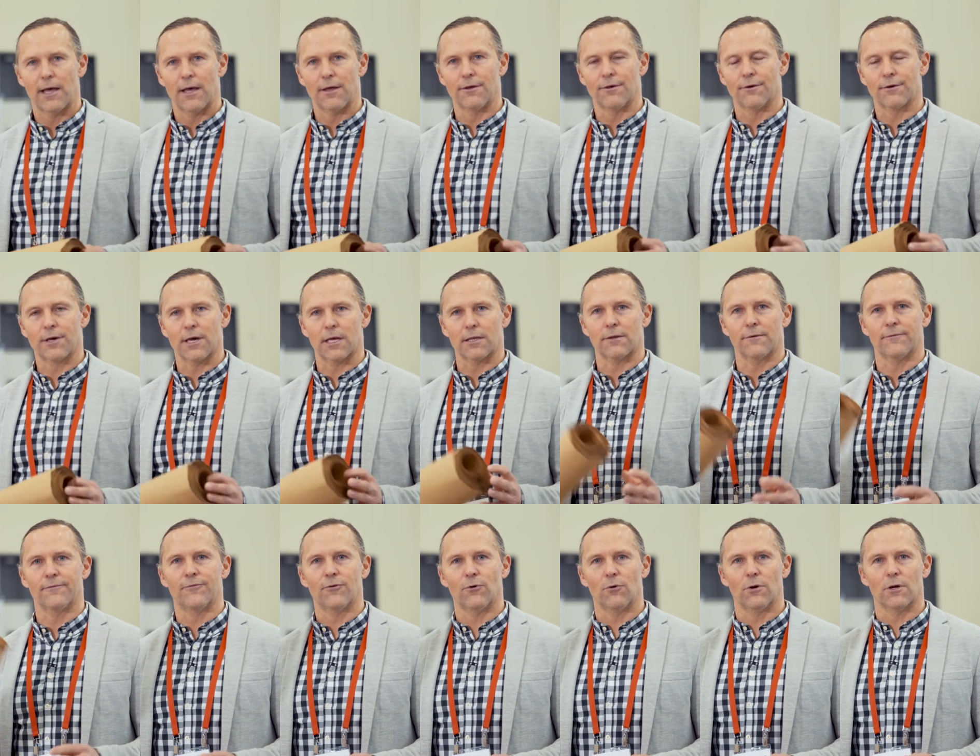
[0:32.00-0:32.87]
and you cut
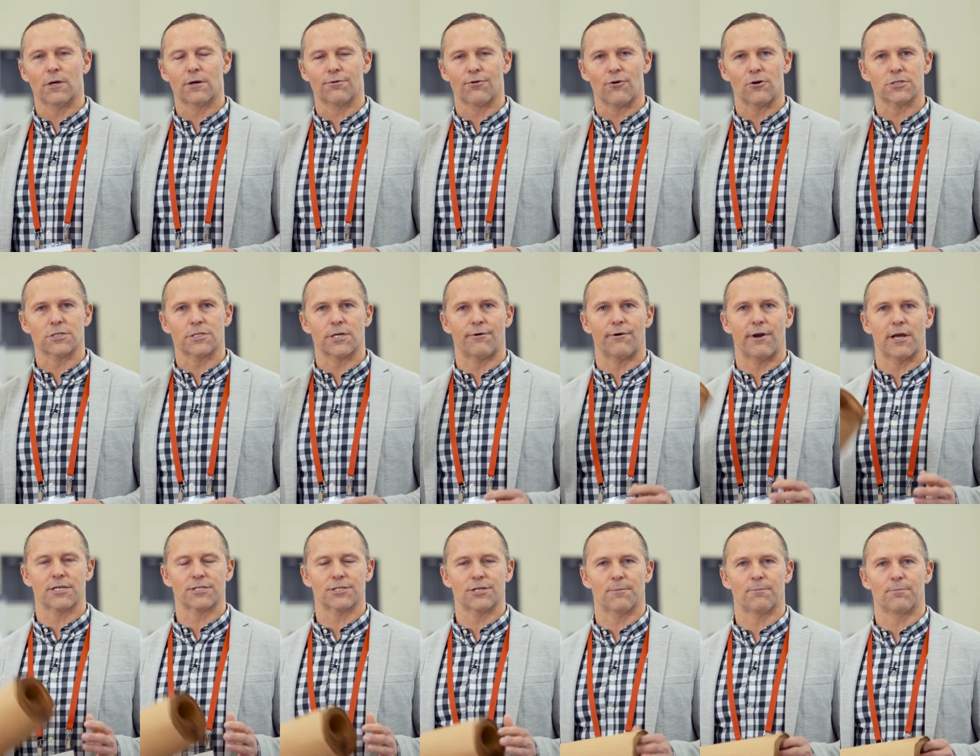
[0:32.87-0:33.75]
the full
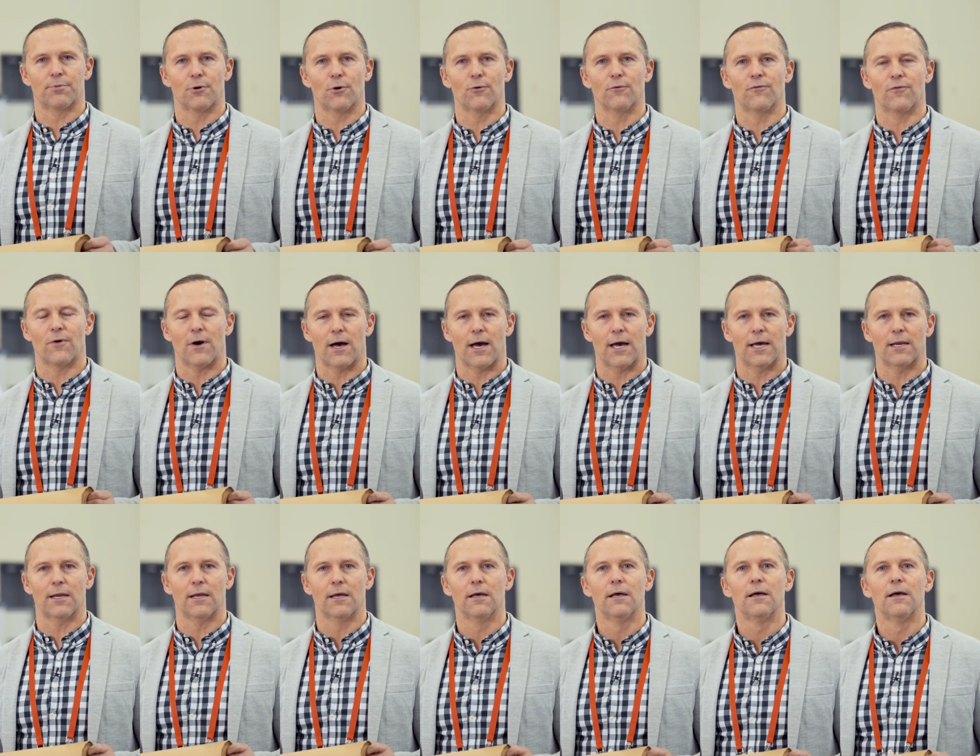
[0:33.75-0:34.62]
cross-direction
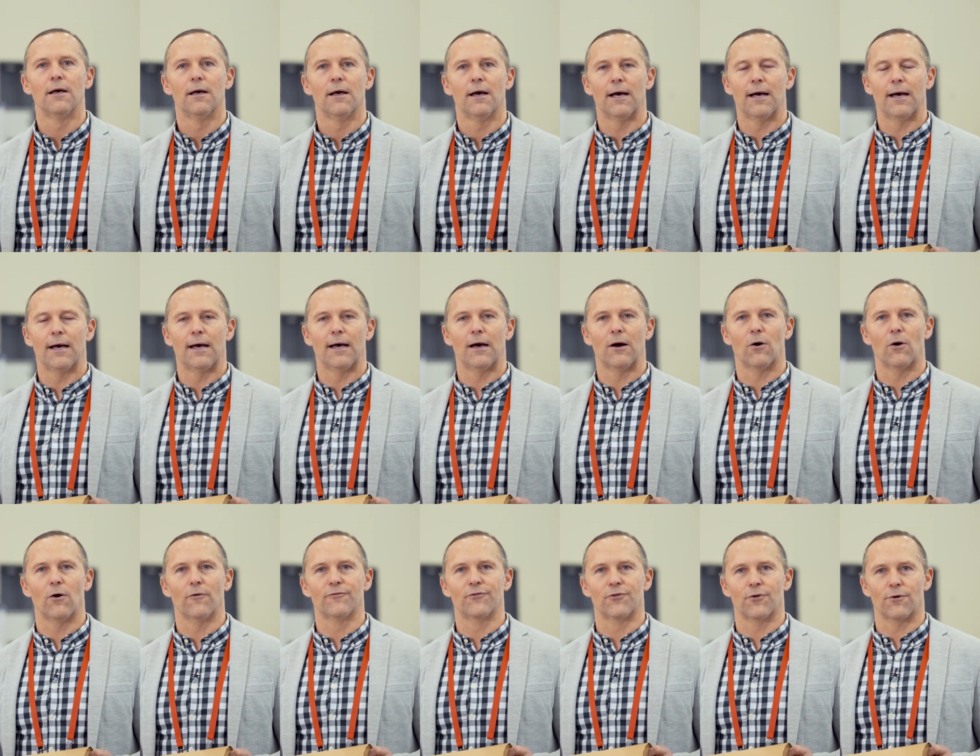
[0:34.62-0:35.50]
profile
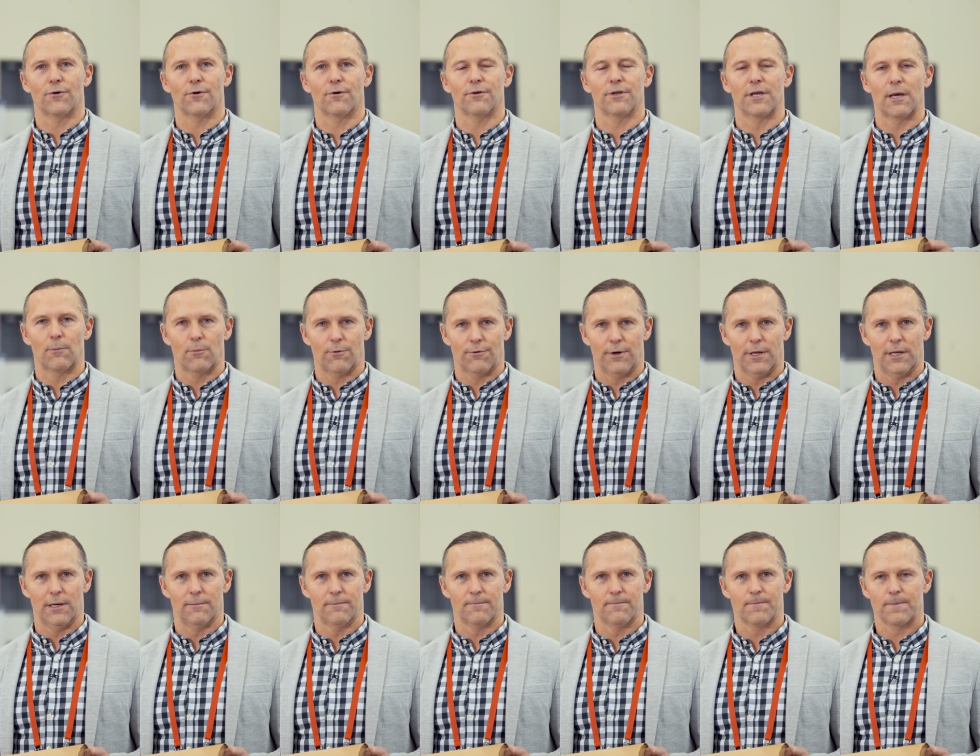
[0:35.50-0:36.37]
of your
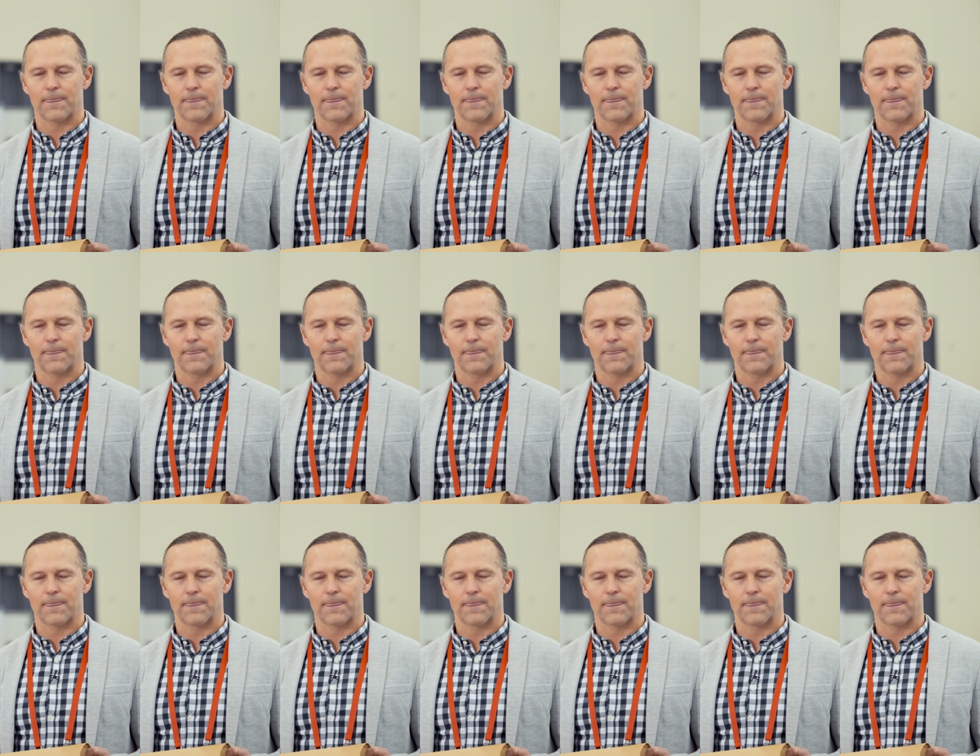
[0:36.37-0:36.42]
jamboree.